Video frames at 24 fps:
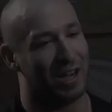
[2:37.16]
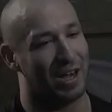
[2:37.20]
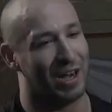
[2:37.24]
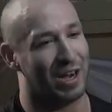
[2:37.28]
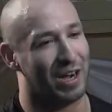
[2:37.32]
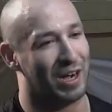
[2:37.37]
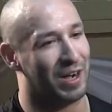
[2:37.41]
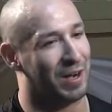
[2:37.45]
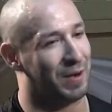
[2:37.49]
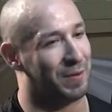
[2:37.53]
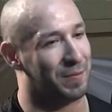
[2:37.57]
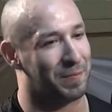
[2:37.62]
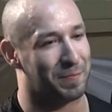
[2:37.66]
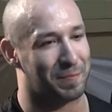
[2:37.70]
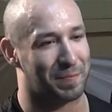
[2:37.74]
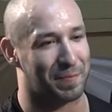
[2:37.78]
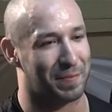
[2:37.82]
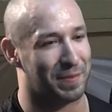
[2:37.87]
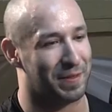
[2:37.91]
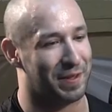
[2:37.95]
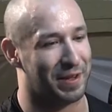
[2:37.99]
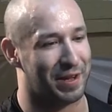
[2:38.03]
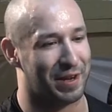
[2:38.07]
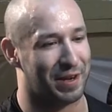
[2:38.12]
Um,
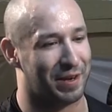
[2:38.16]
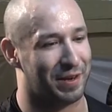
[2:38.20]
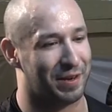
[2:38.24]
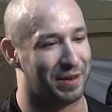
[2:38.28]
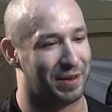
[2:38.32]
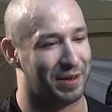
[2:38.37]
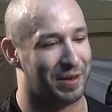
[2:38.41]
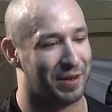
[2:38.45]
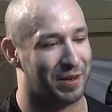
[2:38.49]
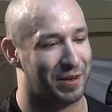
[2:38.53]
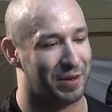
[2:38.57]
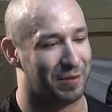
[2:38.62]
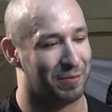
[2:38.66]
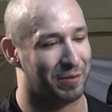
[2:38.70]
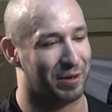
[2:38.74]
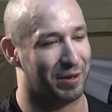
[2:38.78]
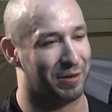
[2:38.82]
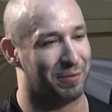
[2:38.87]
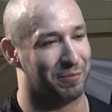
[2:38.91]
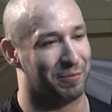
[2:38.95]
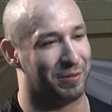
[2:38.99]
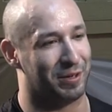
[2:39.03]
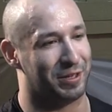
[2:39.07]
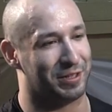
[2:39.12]
and
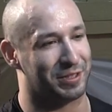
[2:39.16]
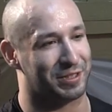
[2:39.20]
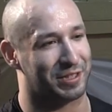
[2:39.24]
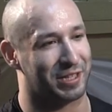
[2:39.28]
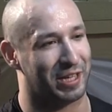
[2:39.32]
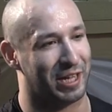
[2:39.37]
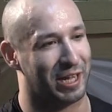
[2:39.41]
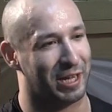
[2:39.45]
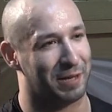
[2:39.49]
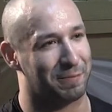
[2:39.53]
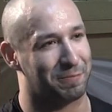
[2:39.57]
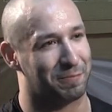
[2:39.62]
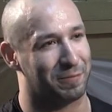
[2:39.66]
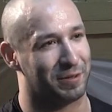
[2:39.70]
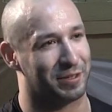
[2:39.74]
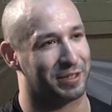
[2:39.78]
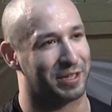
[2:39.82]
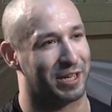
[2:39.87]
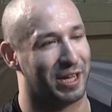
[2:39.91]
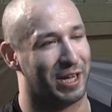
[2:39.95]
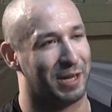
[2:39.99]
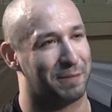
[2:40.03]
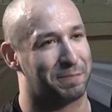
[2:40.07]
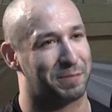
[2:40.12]
when when camp when
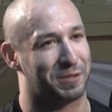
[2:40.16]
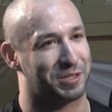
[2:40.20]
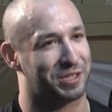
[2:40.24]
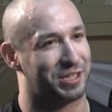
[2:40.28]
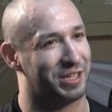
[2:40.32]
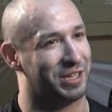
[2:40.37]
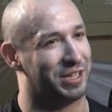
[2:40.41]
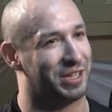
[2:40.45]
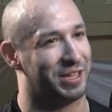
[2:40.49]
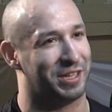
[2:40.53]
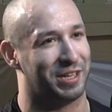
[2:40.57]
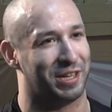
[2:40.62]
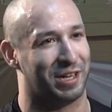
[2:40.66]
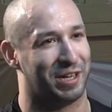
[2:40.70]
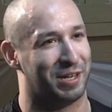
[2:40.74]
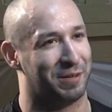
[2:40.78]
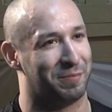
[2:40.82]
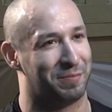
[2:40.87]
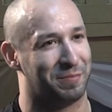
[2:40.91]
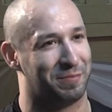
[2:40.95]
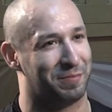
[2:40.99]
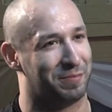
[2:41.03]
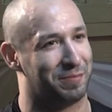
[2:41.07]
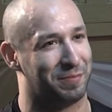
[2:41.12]
camp is in,
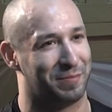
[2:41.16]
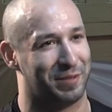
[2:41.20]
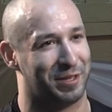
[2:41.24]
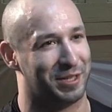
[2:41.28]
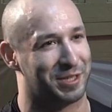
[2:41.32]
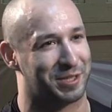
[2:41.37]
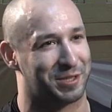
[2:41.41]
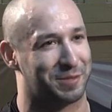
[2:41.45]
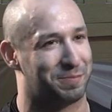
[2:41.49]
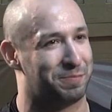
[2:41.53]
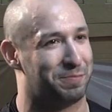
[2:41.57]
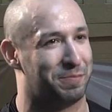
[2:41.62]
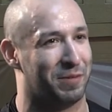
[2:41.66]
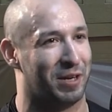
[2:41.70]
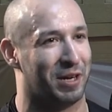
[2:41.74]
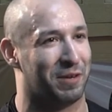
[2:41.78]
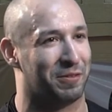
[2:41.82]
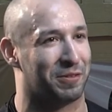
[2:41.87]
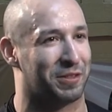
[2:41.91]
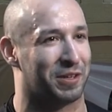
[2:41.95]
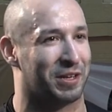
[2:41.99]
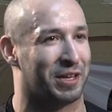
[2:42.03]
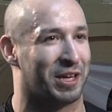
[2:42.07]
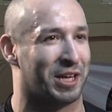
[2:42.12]
um, it's
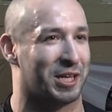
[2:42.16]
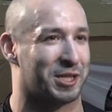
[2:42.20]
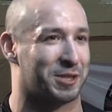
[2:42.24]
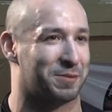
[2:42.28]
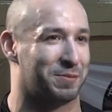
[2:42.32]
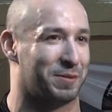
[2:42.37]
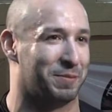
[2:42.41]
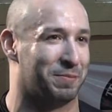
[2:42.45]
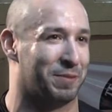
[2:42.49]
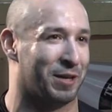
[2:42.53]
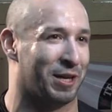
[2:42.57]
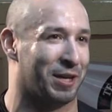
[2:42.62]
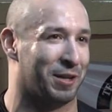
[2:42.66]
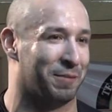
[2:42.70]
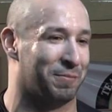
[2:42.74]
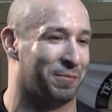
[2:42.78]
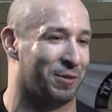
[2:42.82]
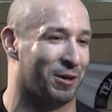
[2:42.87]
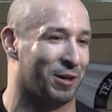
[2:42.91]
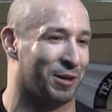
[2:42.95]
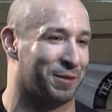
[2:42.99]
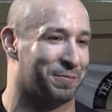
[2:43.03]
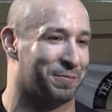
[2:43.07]
everything has to be by the book.